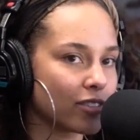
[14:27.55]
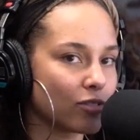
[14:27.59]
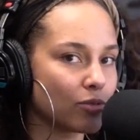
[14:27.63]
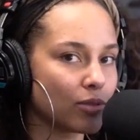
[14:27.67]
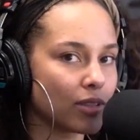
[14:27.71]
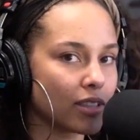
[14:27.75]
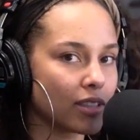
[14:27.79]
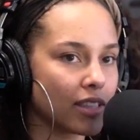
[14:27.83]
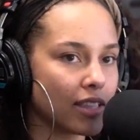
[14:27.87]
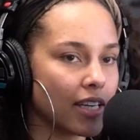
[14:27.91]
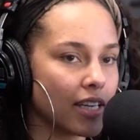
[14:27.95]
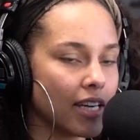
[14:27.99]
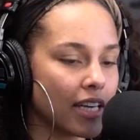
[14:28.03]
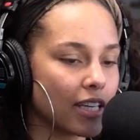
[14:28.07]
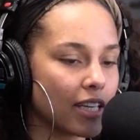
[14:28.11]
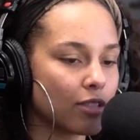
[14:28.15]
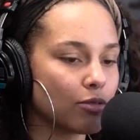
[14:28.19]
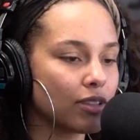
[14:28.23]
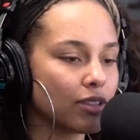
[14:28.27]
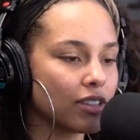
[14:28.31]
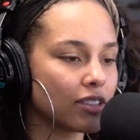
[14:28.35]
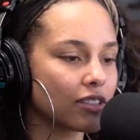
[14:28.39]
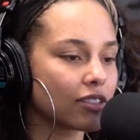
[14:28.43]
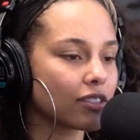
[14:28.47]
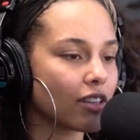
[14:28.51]
It's really it
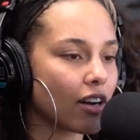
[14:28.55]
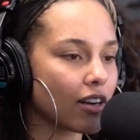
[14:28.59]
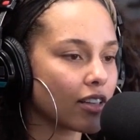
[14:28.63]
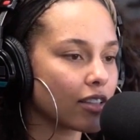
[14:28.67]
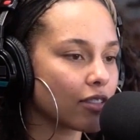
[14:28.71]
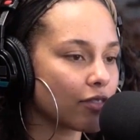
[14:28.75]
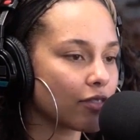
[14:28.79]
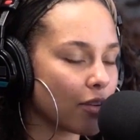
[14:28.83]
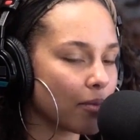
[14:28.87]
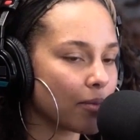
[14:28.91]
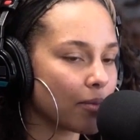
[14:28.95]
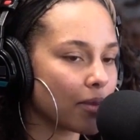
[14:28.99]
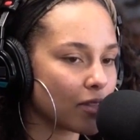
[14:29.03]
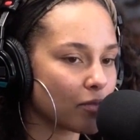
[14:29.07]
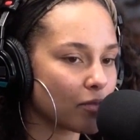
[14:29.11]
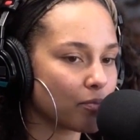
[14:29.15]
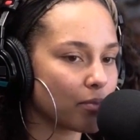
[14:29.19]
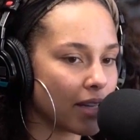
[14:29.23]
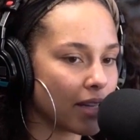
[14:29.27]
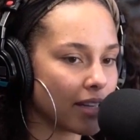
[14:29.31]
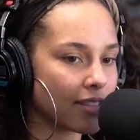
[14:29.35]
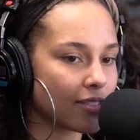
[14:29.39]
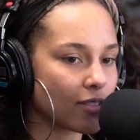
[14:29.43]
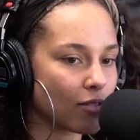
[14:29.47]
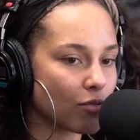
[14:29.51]
really started from this
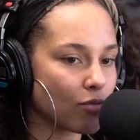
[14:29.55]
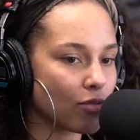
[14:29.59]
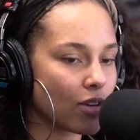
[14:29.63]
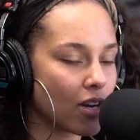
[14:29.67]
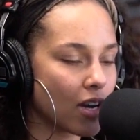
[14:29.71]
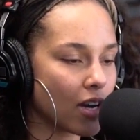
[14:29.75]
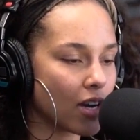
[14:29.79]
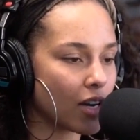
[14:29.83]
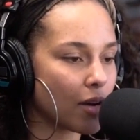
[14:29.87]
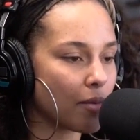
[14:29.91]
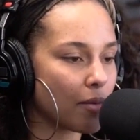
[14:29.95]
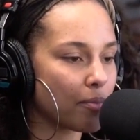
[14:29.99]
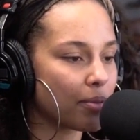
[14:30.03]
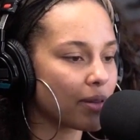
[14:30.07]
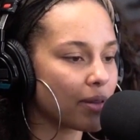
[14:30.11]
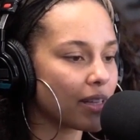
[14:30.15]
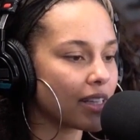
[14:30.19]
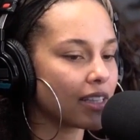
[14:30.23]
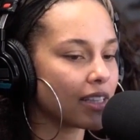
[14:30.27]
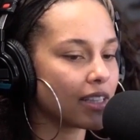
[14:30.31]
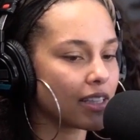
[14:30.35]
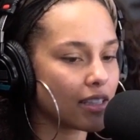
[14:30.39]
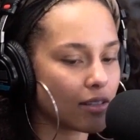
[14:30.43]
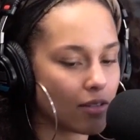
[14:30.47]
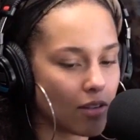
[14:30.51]
place of
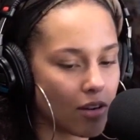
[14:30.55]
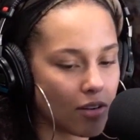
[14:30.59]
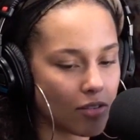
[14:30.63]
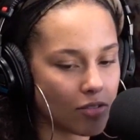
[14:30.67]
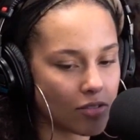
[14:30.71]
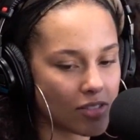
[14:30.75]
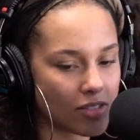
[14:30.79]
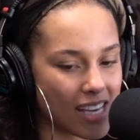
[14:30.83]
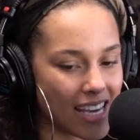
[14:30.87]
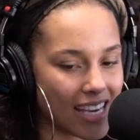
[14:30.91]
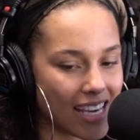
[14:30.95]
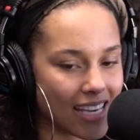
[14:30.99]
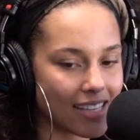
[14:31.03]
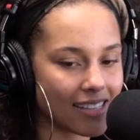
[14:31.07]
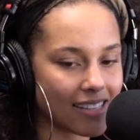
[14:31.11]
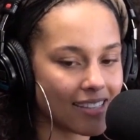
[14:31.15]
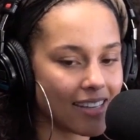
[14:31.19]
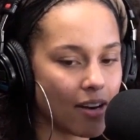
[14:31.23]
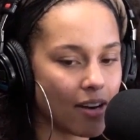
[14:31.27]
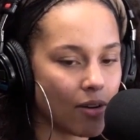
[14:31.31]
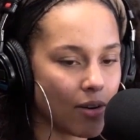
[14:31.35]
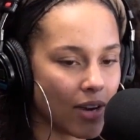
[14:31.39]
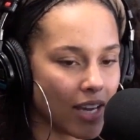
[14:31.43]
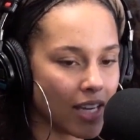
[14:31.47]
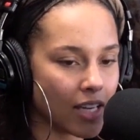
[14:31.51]
completely taken
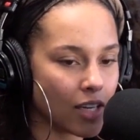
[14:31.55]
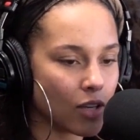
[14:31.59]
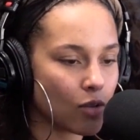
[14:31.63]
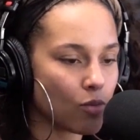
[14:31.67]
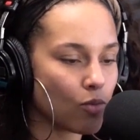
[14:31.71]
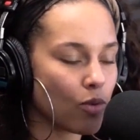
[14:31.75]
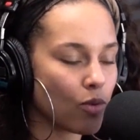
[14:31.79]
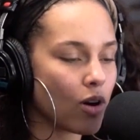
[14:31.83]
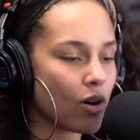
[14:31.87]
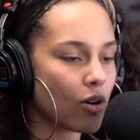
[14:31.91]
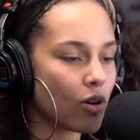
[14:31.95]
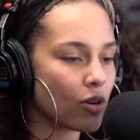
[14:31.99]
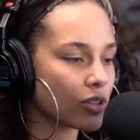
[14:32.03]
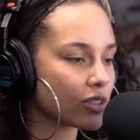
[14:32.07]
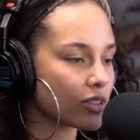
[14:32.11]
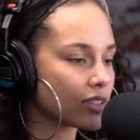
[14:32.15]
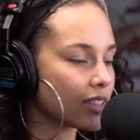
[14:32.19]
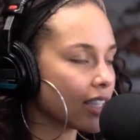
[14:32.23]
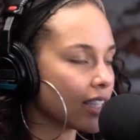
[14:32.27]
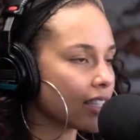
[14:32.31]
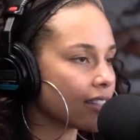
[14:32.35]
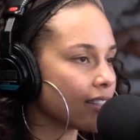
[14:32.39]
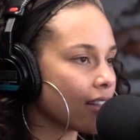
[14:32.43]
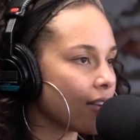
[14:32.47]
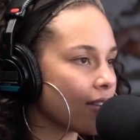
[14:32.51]
down any walls,
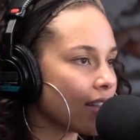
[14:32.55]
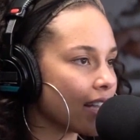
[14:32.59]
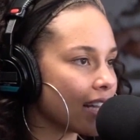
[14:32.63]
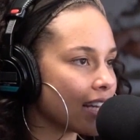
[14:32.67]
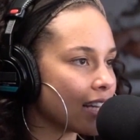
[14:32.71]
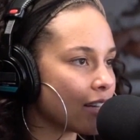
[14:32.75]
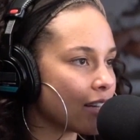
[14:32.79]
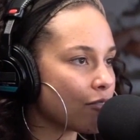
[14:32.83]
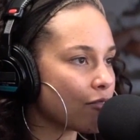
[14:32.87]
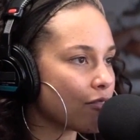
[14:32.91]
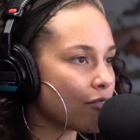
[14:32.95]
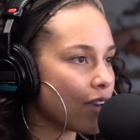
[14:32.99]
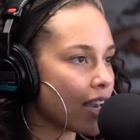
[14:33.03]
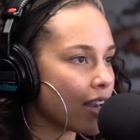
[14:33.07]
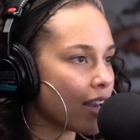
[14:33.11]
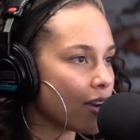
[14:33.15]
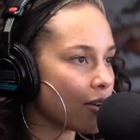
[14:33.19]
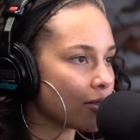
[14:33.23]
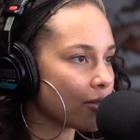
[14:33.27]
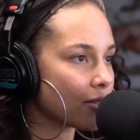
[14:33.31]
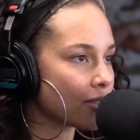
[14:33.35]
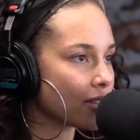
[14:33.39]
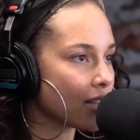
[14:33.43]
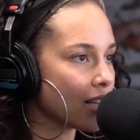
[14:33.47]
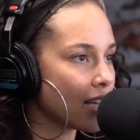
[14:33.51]
taken down any
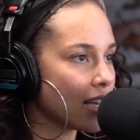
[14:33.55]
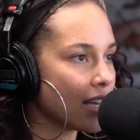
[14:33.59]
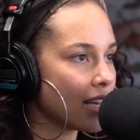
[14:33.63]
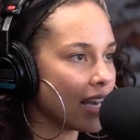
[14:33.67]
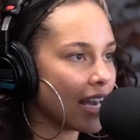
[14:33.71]
veils,